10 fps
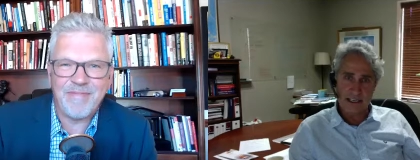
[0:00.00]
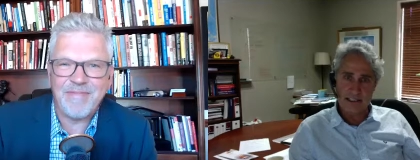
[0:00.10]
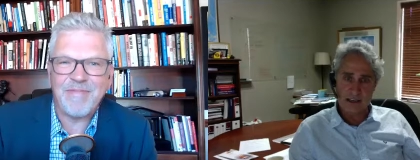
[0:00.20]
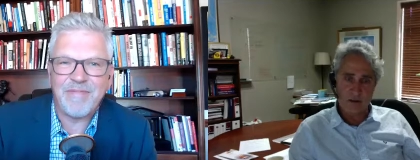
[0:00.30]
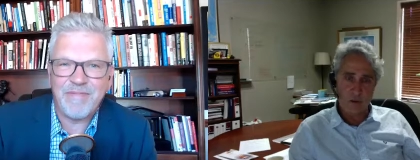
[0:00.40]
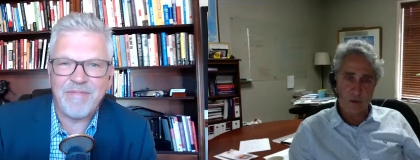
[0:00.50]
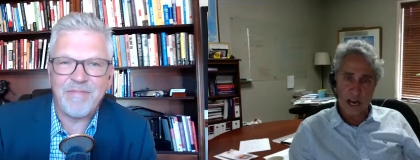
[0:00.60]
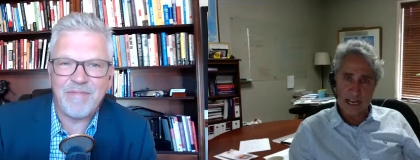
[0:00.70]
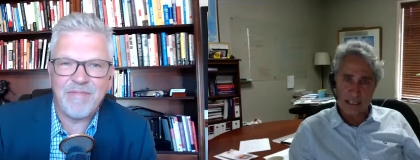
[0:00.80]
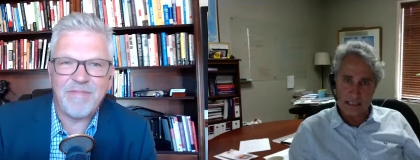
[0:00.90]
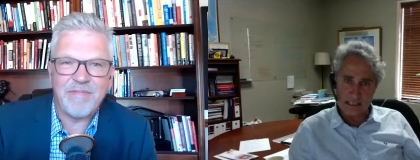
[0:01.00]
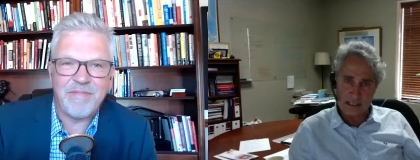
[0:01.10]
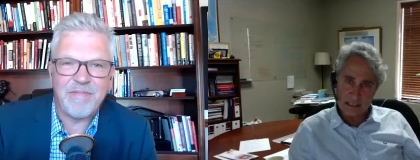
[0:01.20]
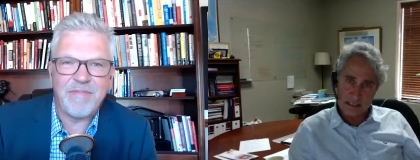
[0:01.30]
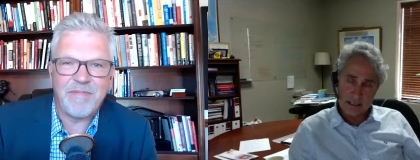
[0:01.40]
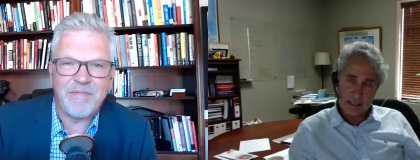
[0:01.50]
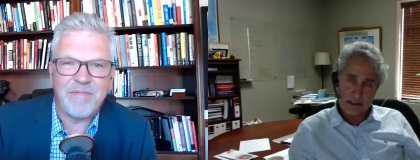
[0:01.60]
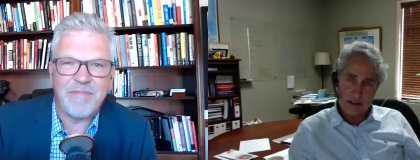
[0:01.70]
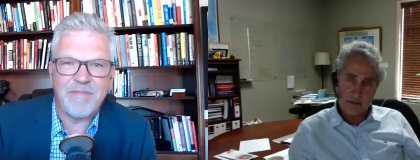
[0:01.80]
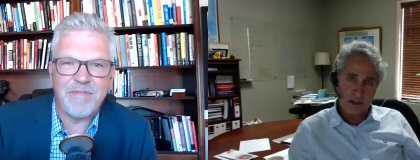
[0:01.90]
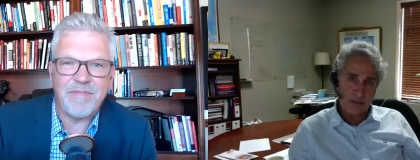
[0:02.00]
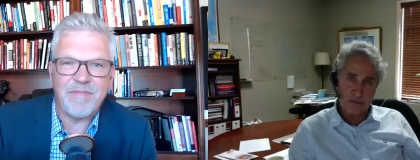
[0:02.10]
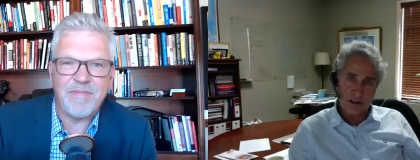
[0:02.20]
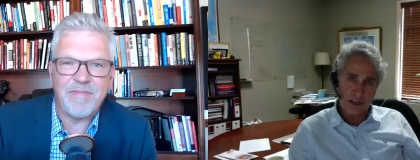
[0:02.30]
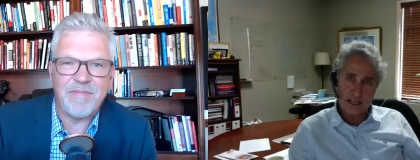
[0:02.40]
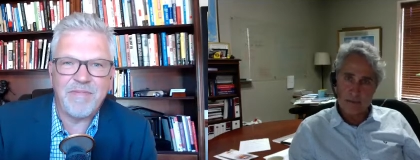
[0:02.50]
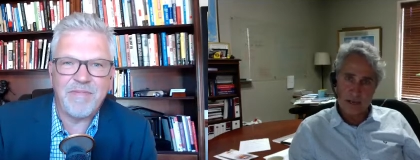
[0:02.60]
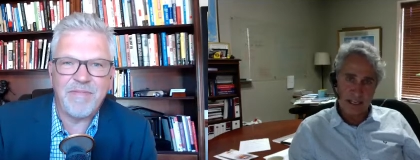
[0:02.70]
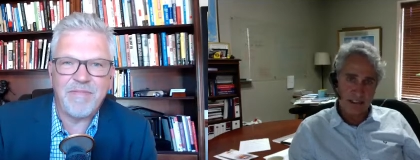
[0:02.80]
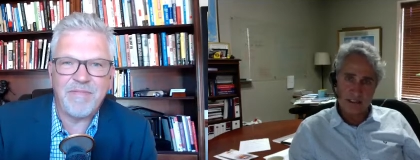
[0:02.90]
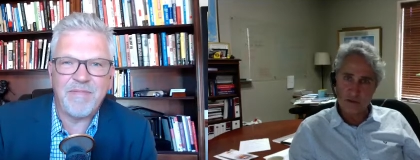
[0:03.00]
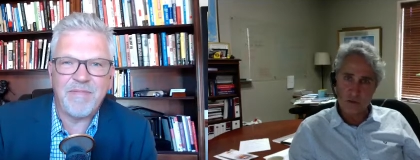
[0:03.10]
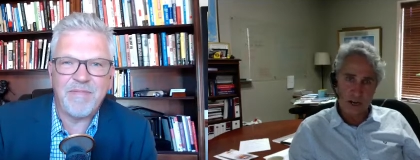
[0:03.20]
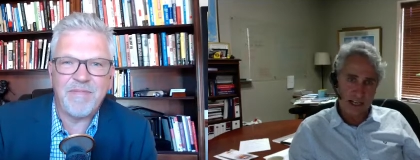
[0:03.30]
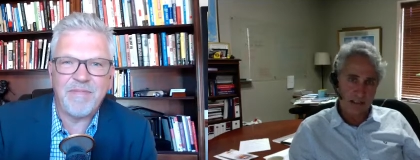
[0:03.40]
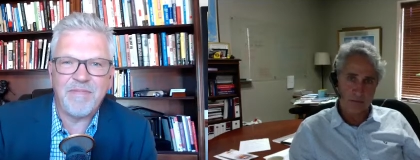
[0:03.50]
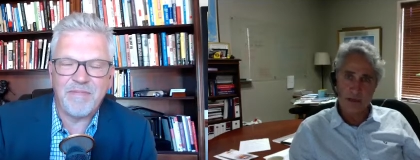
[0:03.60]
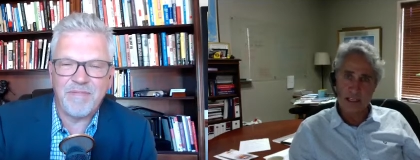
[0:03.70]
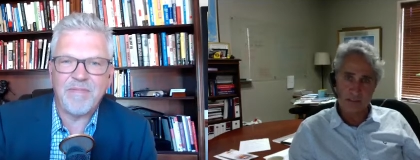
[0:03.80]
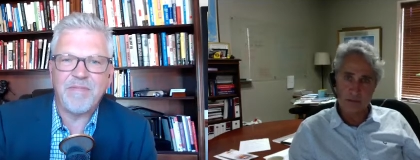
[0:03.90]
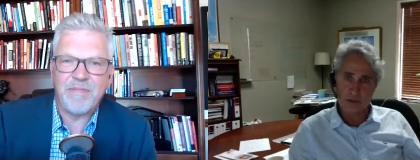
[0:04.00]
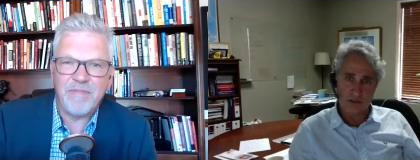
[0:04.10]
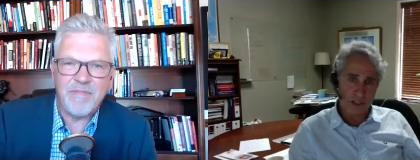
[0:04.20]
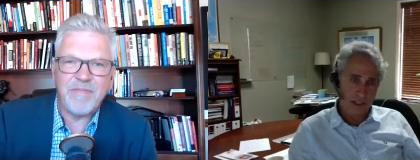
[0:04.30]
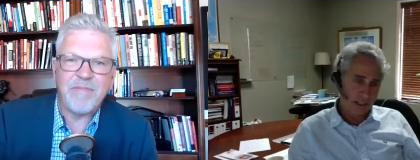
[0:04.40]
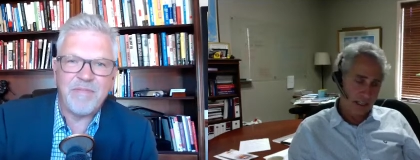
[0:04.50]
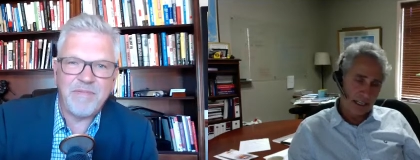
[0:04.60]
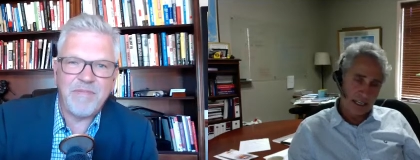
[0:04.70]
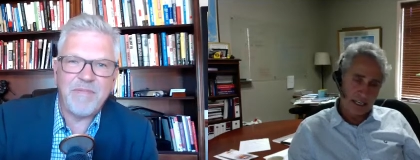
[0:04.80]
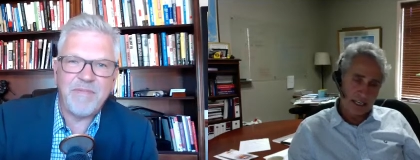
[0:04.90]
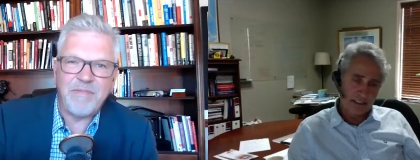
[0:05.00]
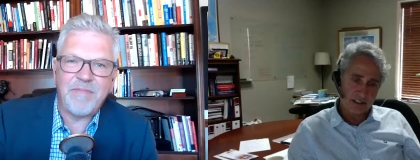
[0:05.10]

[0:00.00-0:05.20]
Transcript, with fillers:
Speaker 1: uh, widen the prosperity base as wide as possible and